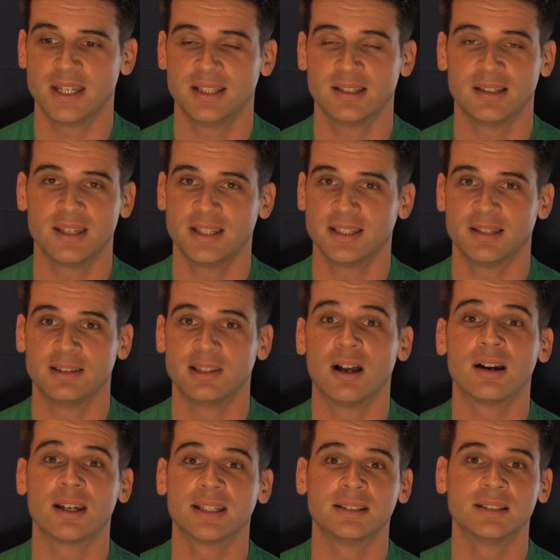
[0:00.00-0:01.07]
in a, in a
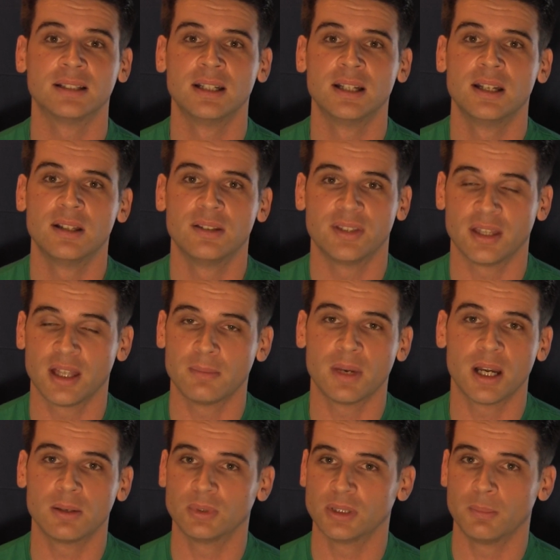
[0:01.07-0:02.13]
line, then I
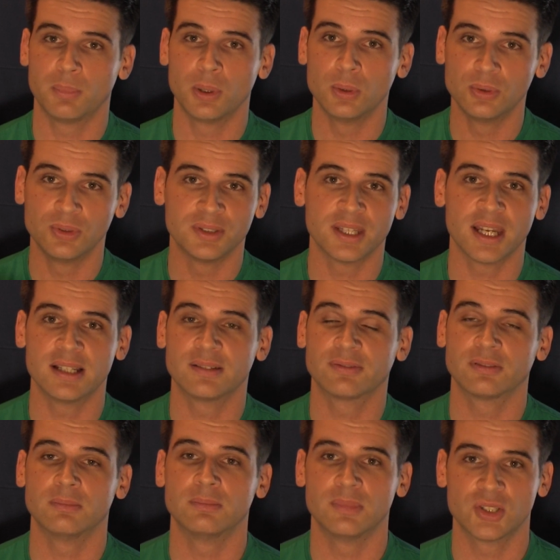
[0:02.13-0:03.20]
might want to pull the data
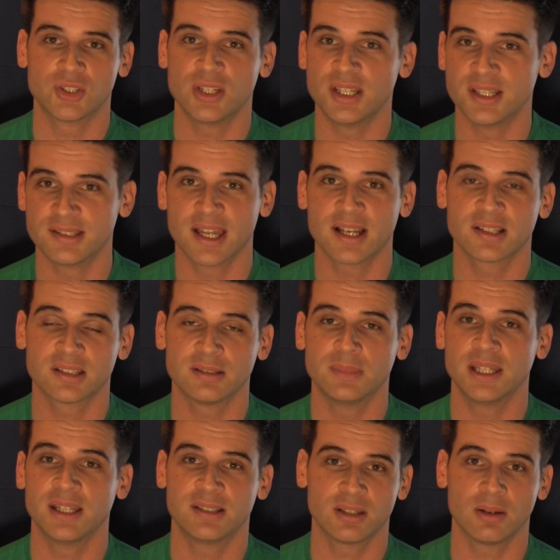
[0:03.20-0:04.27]
from machines next to
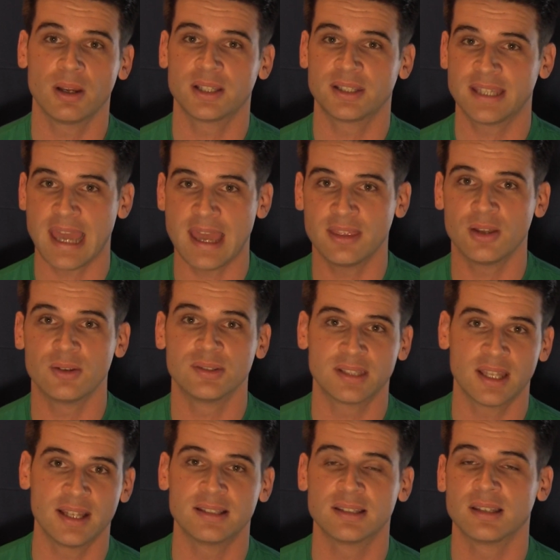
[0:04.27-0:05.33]
me so I get those
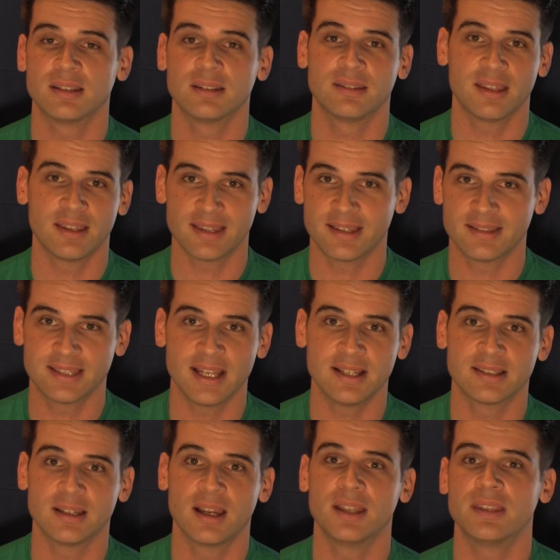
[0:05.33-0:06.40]
data, the, the
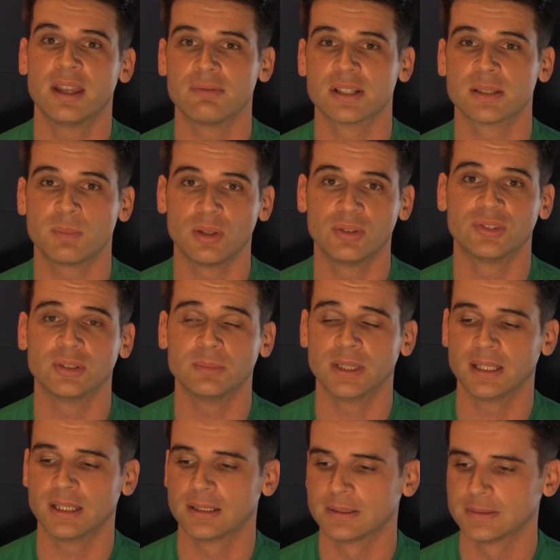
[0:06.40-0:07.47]
data and they respond to
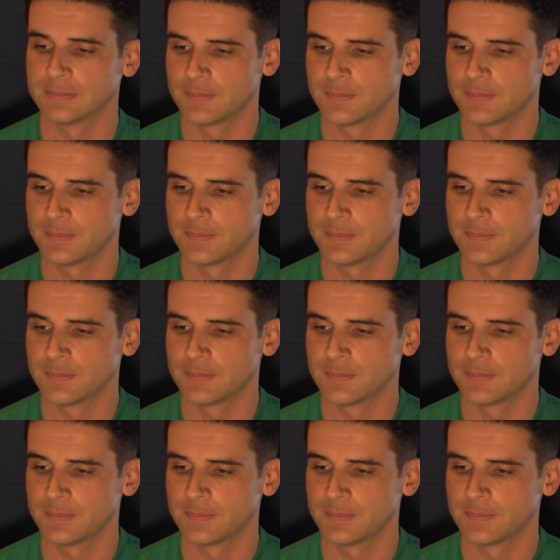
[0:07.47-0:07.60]
me.